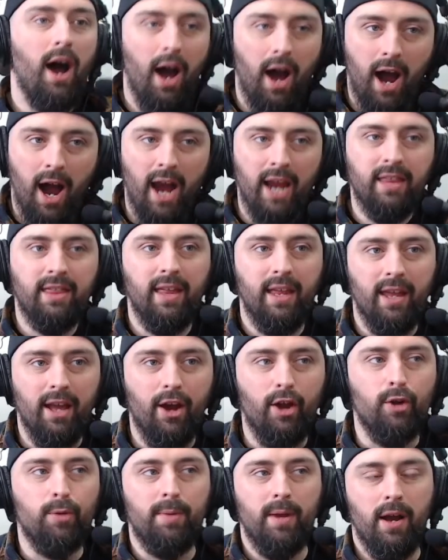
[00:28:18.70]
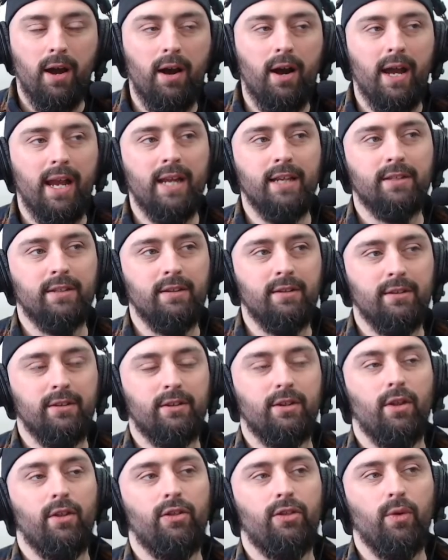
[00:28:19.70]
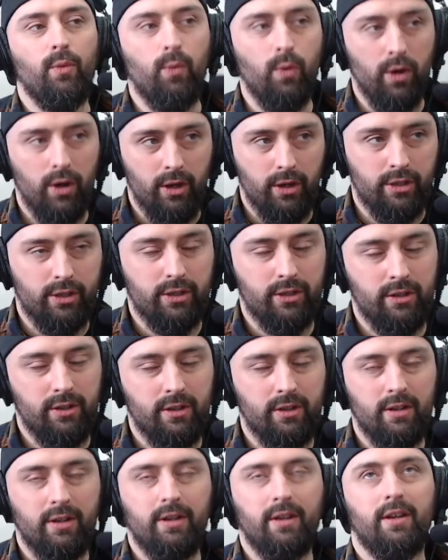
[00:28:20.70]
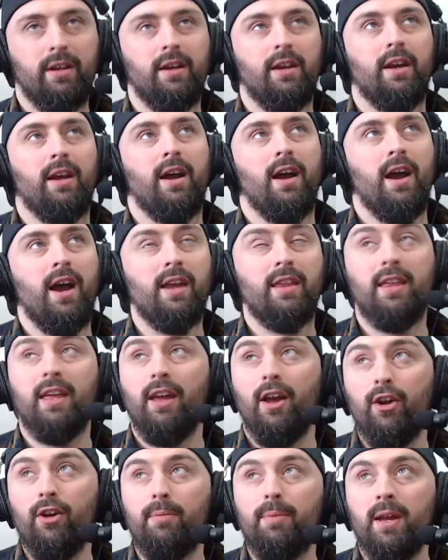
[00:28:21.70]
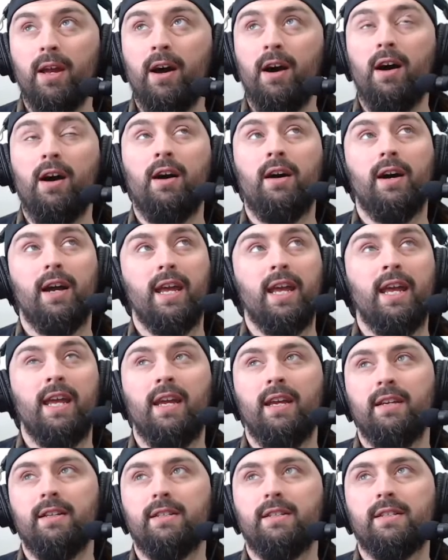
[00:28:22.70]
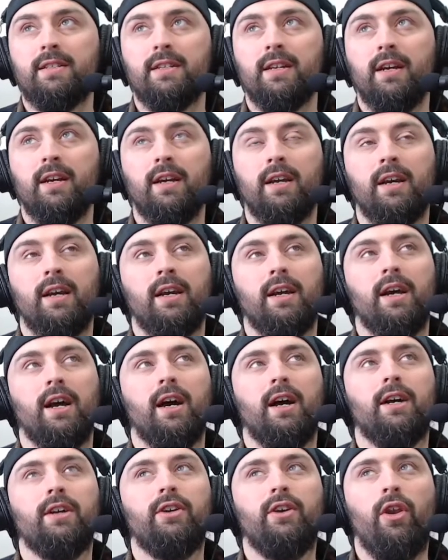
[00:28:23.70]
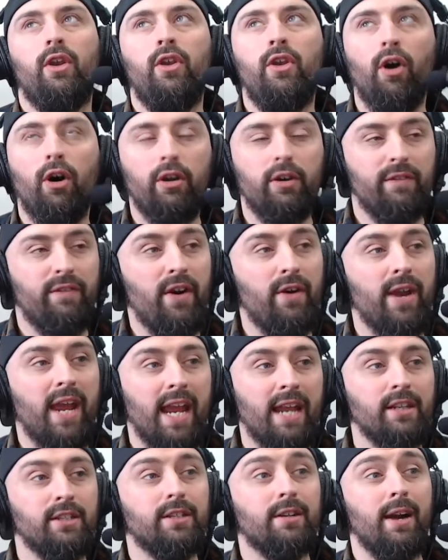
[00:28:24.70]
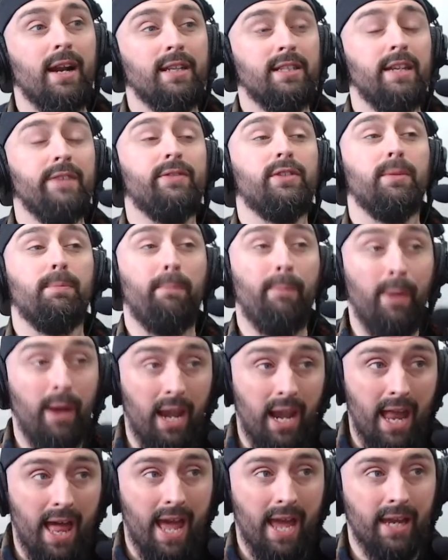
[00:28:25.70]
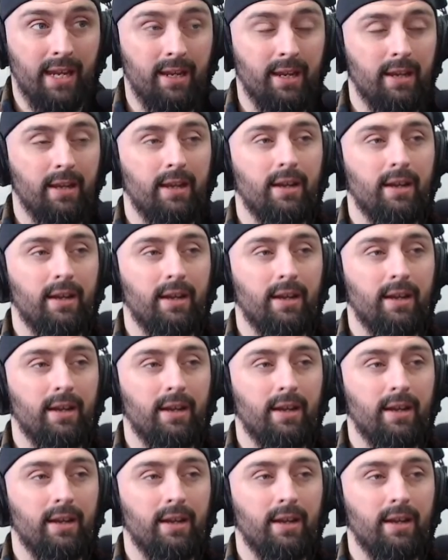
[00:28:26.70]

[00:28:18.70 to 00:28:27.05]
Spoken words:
I think OBR isn't the worst. I think OBR is not very interactive to play,